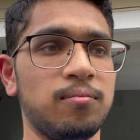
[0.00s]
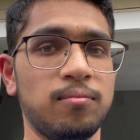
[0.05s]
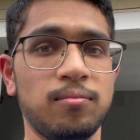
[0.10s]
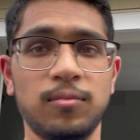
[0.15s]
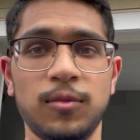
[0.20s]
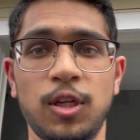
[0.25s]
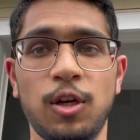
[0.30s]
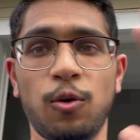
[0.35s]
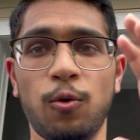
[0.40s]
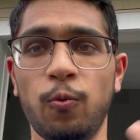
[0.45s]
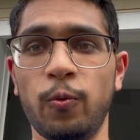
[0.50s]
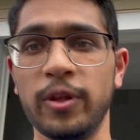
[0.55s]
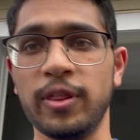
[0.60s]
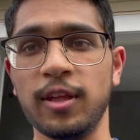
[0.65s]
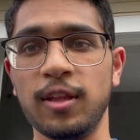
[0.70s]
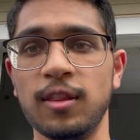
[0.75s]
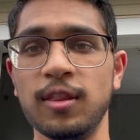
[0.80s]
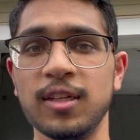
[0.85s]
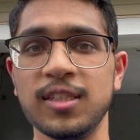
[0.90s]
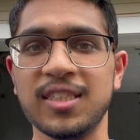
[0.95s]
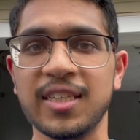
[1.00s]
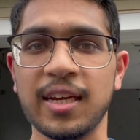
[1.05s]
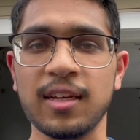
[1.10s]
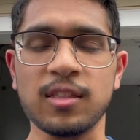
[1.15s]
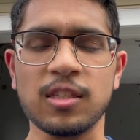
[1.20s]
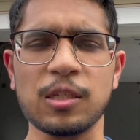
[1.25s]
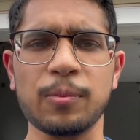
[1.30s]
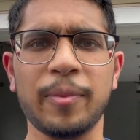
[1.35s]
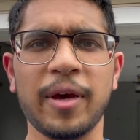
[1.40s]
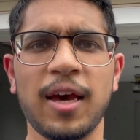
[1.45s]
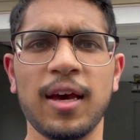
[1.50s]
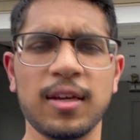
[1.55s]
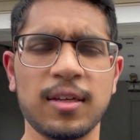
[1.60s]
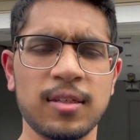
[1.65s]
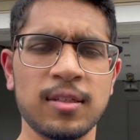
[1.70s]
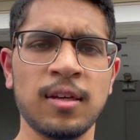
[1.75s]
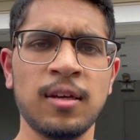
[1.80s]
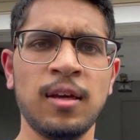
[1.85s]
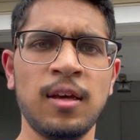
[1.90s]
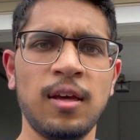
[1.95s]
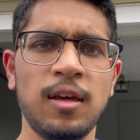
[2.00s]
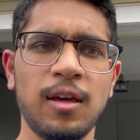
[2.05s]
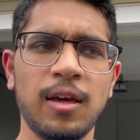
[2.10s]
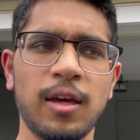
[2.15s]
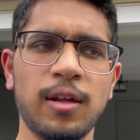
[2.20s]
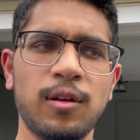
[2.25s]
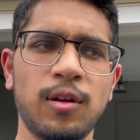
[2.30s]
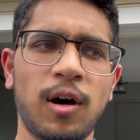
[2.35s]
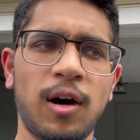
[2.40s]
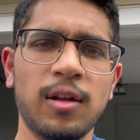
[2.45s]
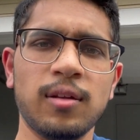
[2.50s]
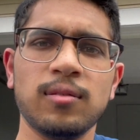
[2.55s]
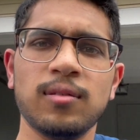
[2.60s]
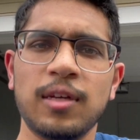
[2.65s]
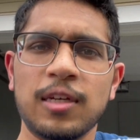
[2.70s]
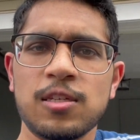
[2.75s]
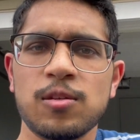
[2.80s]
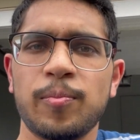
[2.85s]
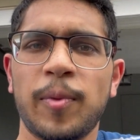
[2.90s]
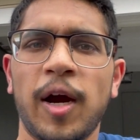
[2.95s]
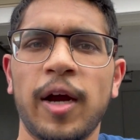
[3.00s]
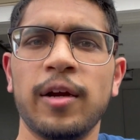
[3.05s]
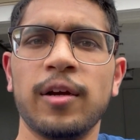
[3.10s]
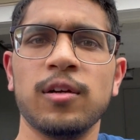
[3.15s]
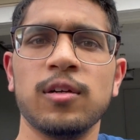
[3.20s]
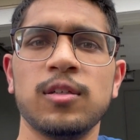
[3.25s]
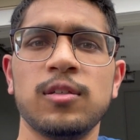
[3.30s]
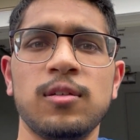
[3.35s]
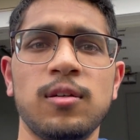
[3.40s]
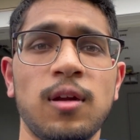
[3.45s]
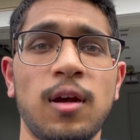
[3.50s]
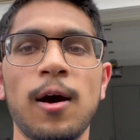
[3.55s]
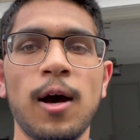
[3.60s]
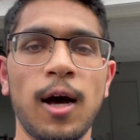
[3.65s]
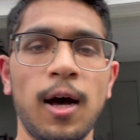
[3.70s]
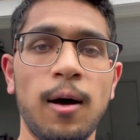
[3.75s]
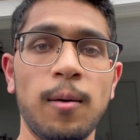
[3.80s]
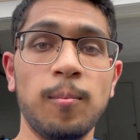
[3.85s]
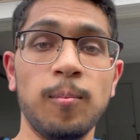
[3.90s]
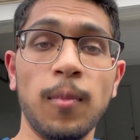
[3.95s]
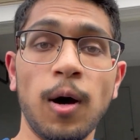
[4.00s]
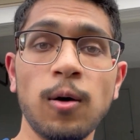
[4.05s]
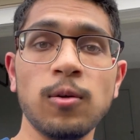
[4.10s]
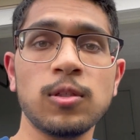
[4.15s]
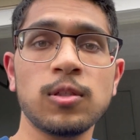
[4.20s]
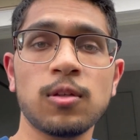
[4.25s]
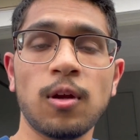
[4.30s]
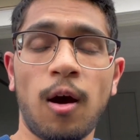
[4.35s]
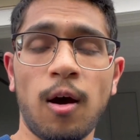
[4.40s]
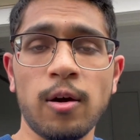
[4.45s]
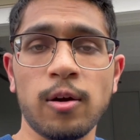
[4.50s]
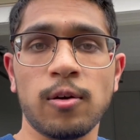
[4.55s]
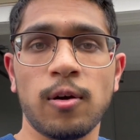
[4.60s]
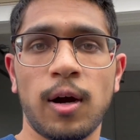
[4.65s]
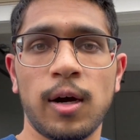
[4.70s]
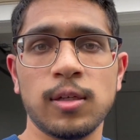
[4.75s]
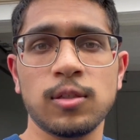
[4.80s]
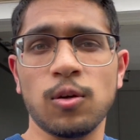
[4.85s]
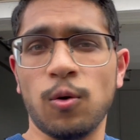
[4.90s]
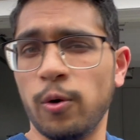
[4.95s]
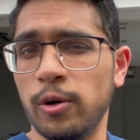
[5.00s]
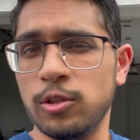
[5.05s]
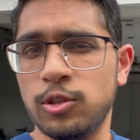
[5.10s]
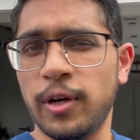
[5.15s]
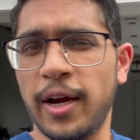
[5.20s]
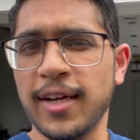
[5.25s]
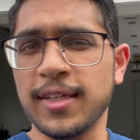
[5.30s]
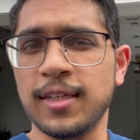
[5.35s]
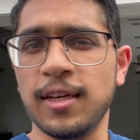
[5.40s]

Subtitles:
know, within the date specs and not expired. Most autocross or track